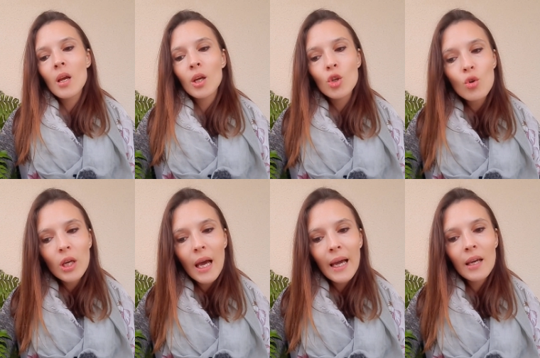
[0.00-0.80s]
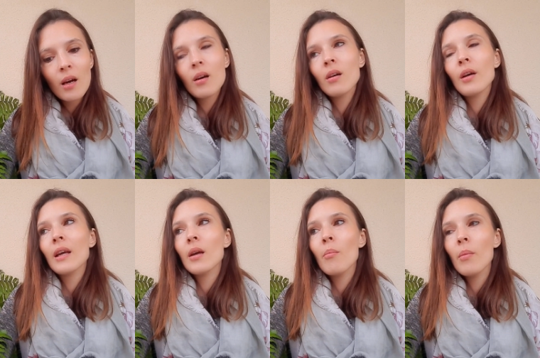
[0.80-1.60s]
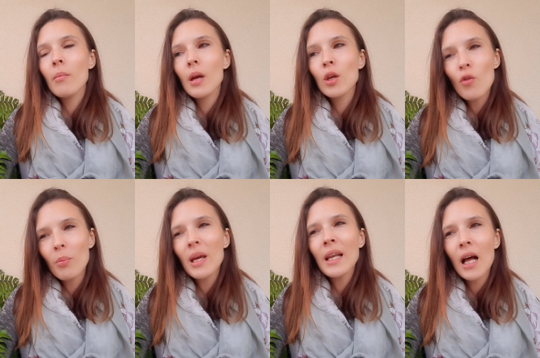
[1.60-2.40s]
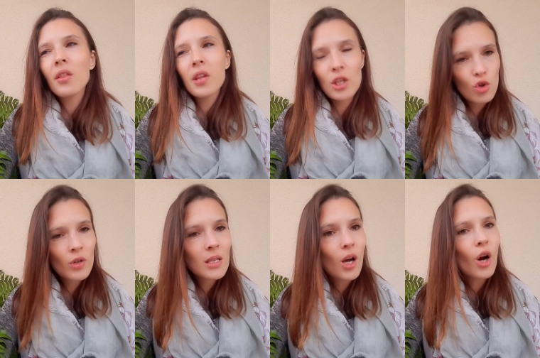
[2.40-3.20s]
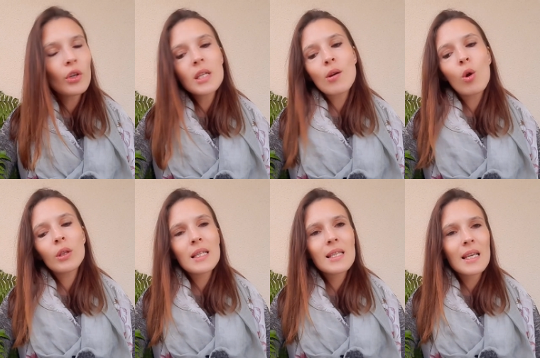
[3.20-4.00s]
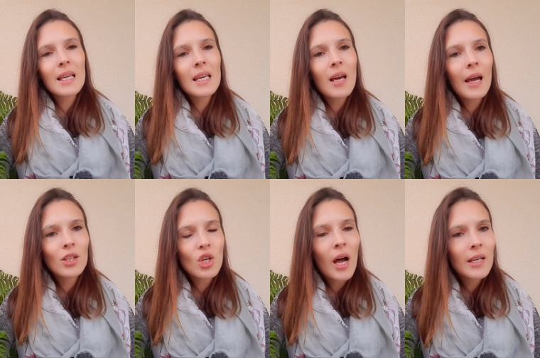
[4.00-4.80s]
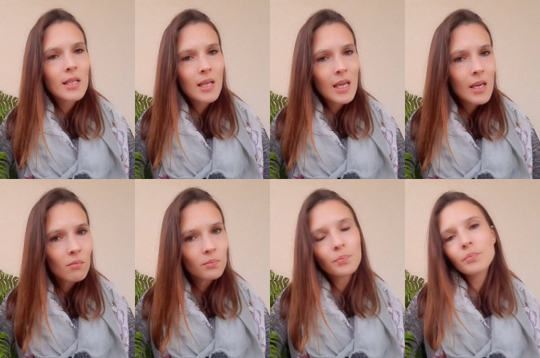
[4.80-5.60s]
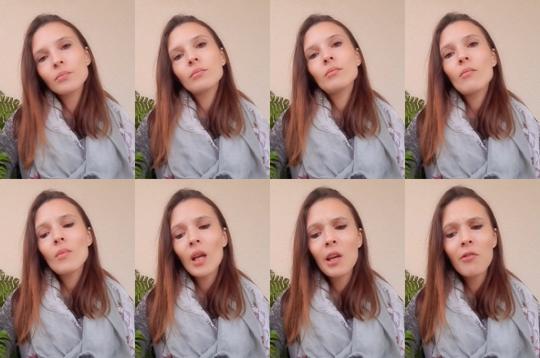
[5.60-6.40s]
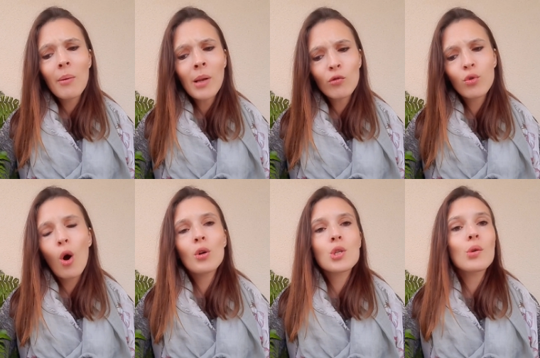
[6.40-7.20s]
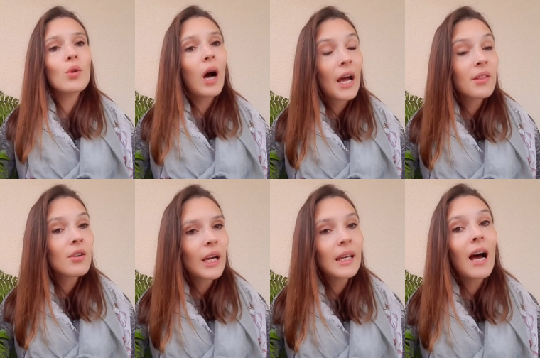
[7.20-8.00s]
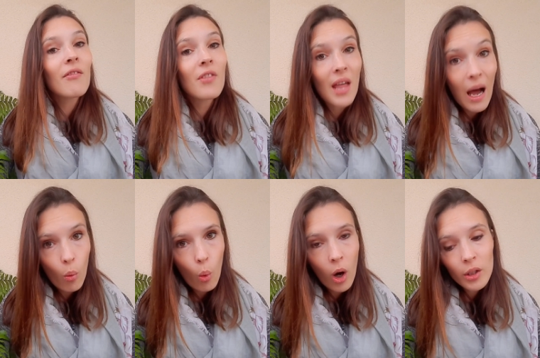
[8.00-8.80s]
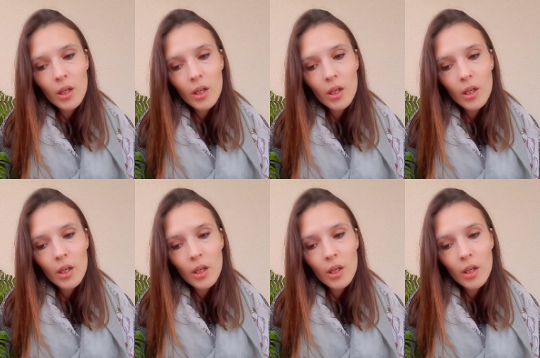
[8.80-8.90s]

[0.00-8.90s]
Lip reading: UK European Health Insurance Card, it's called. It's EHIC, if I'm not wrong. So you either can have that one,